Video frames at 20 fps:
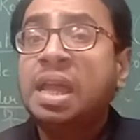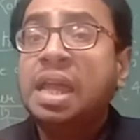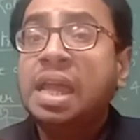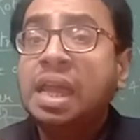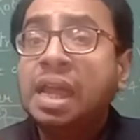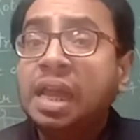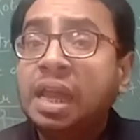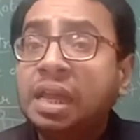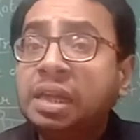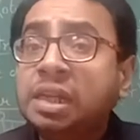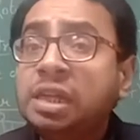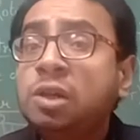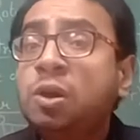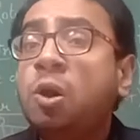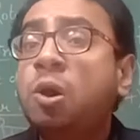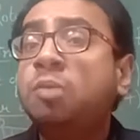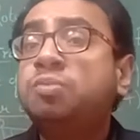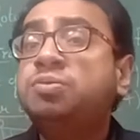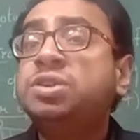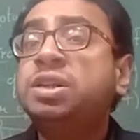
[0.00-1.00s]
Any
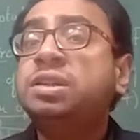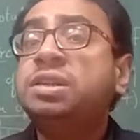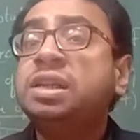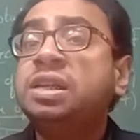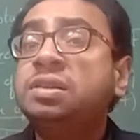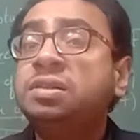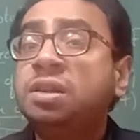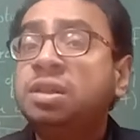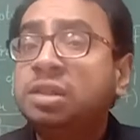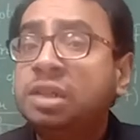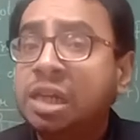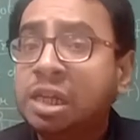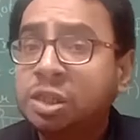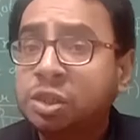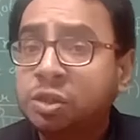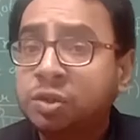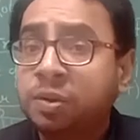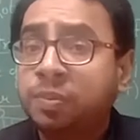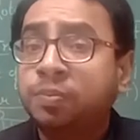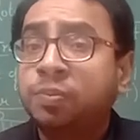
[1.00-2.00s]
object in the
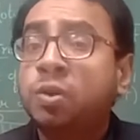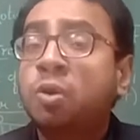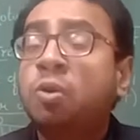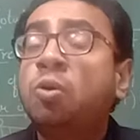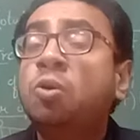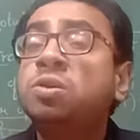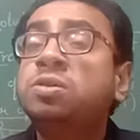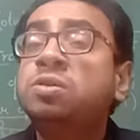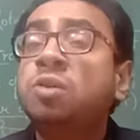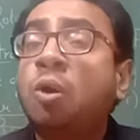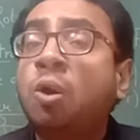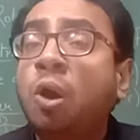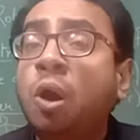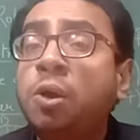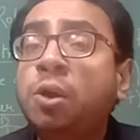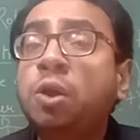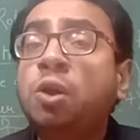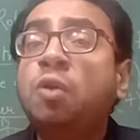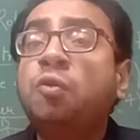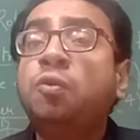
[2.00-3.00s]
nature whose
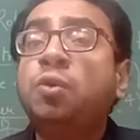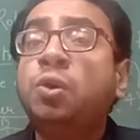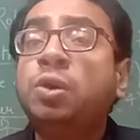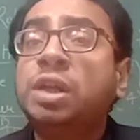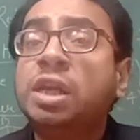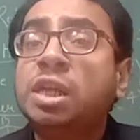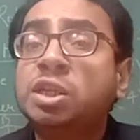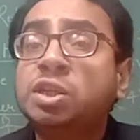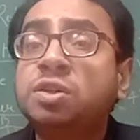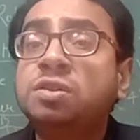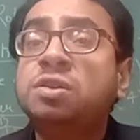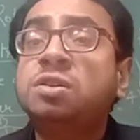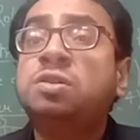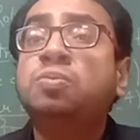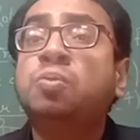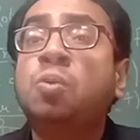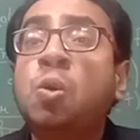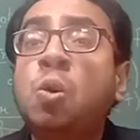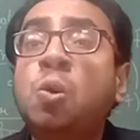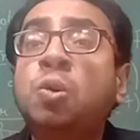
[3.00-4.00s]
order of rotation is
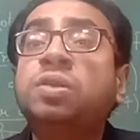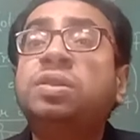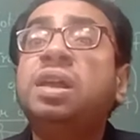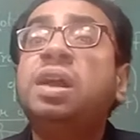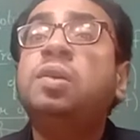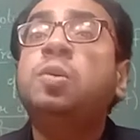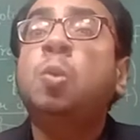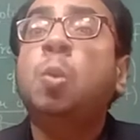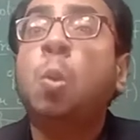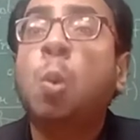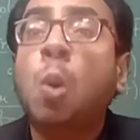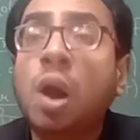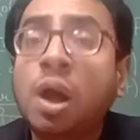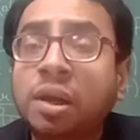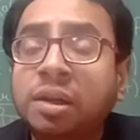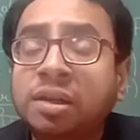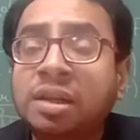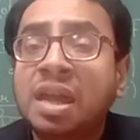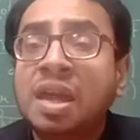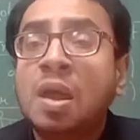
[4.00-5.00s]
more than
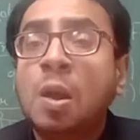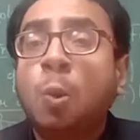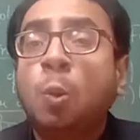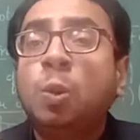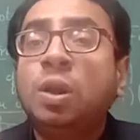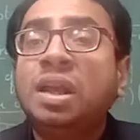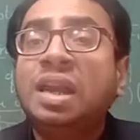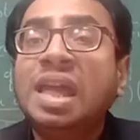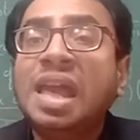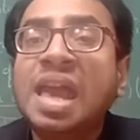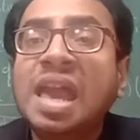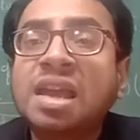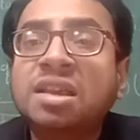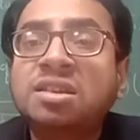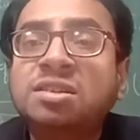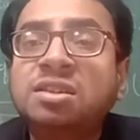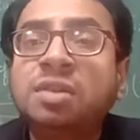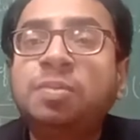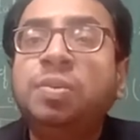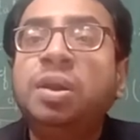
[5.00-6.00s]
1 will
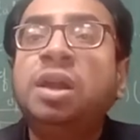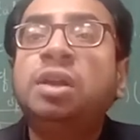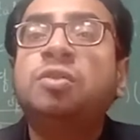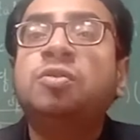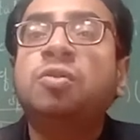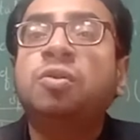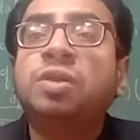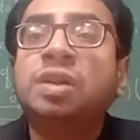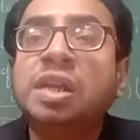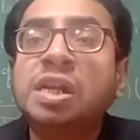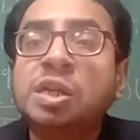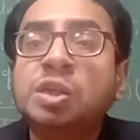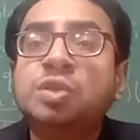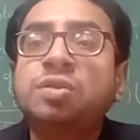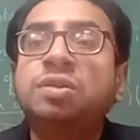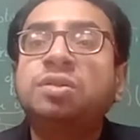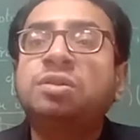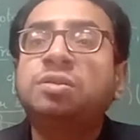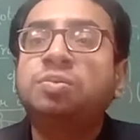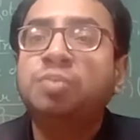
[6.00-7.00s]
exhibit
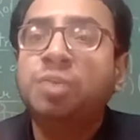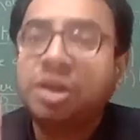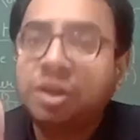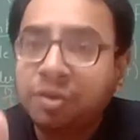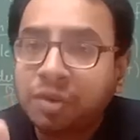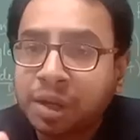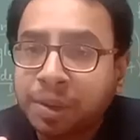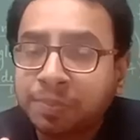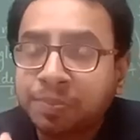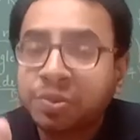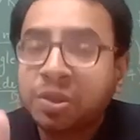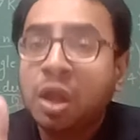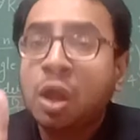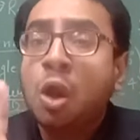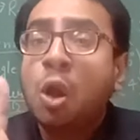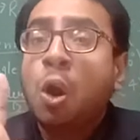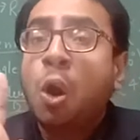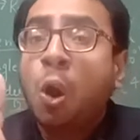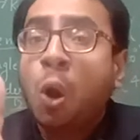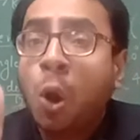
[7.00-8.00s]
rotational symmetry.
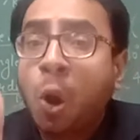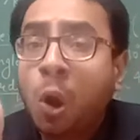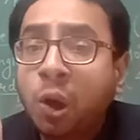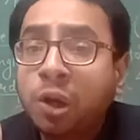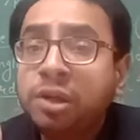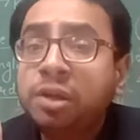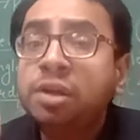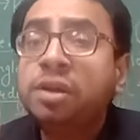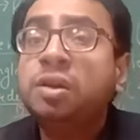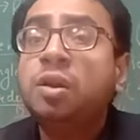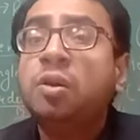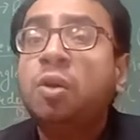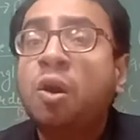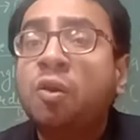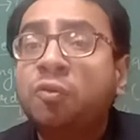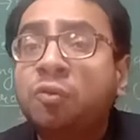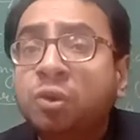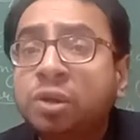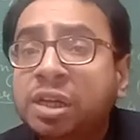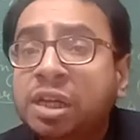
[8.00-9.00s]
Order
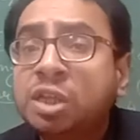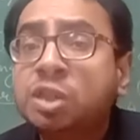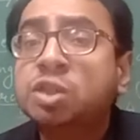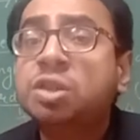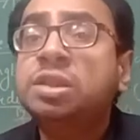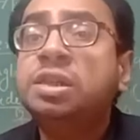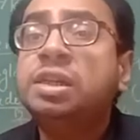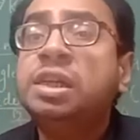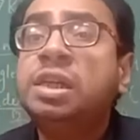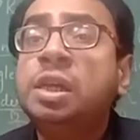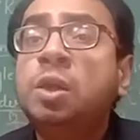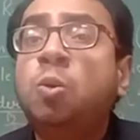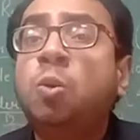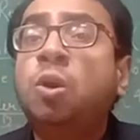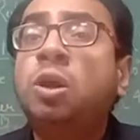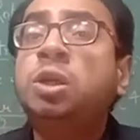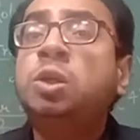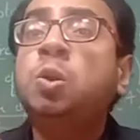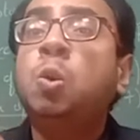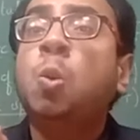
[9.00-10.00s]
of rotation
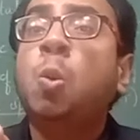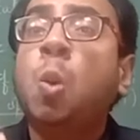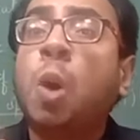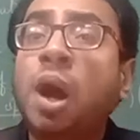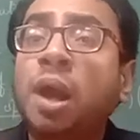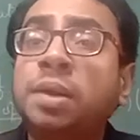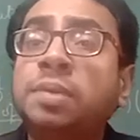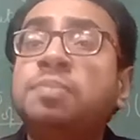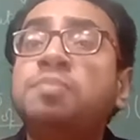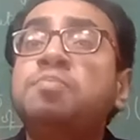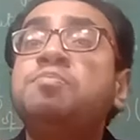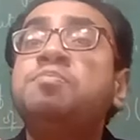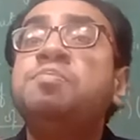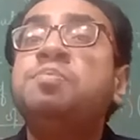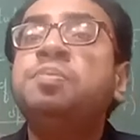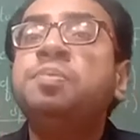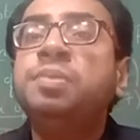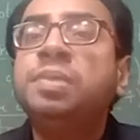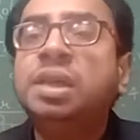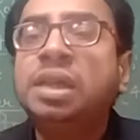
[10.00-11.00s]
equal to 1
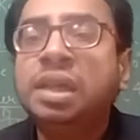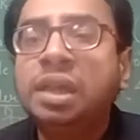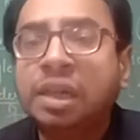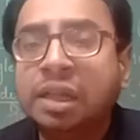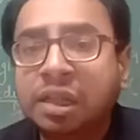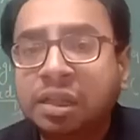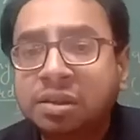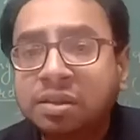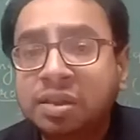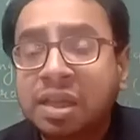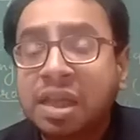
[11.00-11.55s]
means